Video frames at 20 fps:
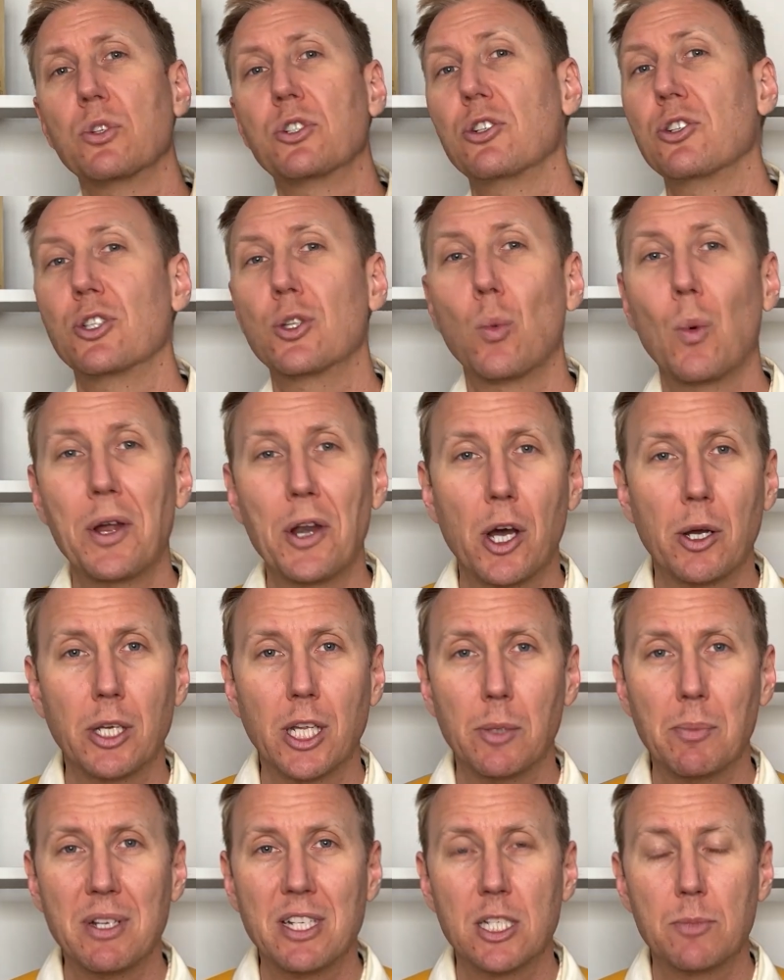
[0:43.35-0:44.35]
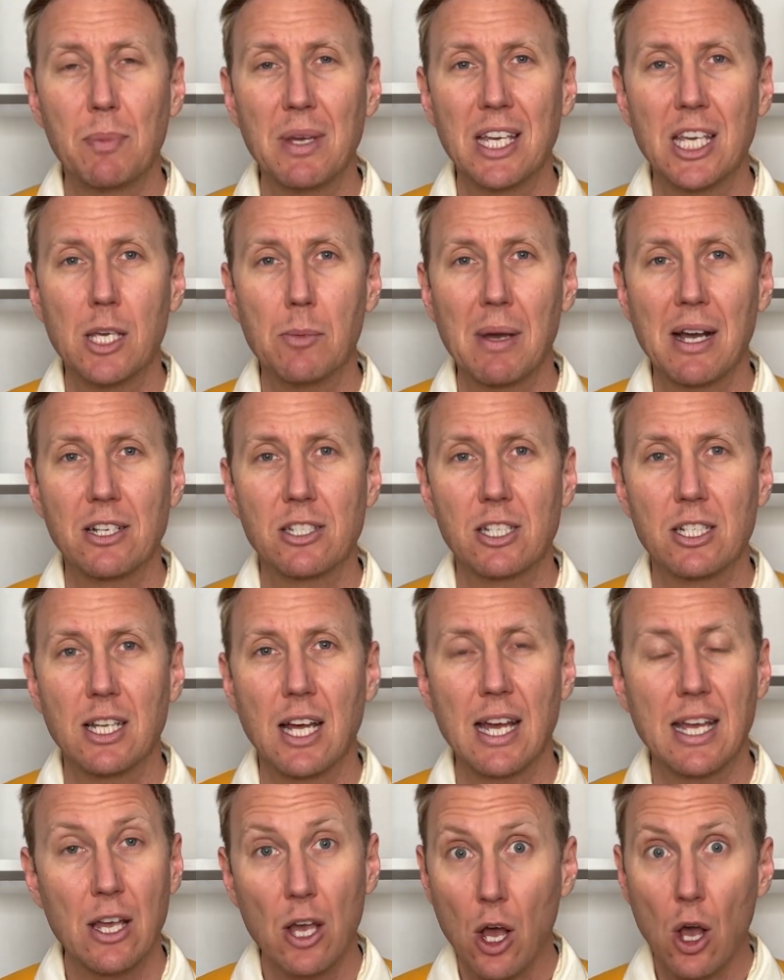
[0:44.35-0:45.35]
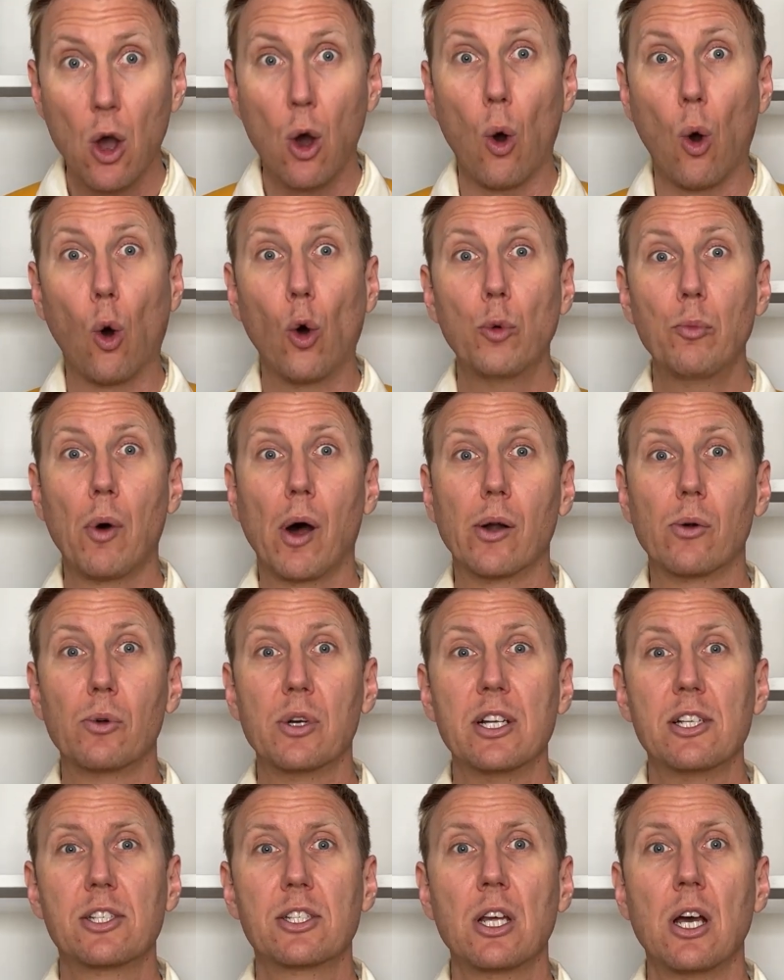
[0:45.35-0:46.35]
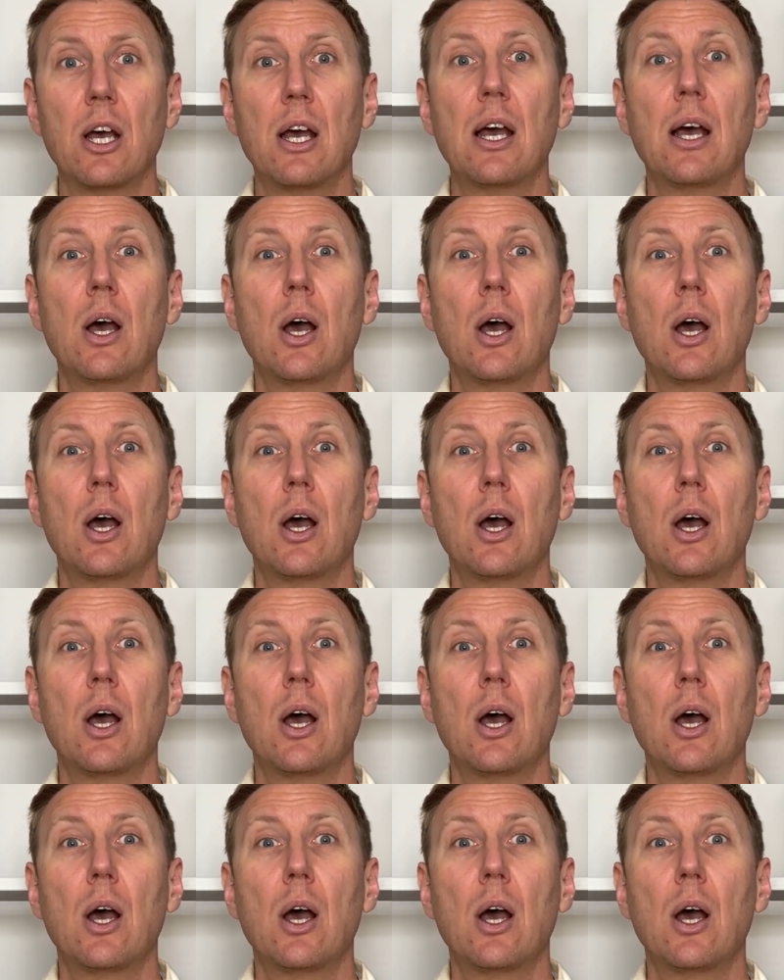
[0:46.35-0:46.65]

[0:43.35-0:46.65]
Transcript: which is the one I'm going to be speaking about today, on my wrist,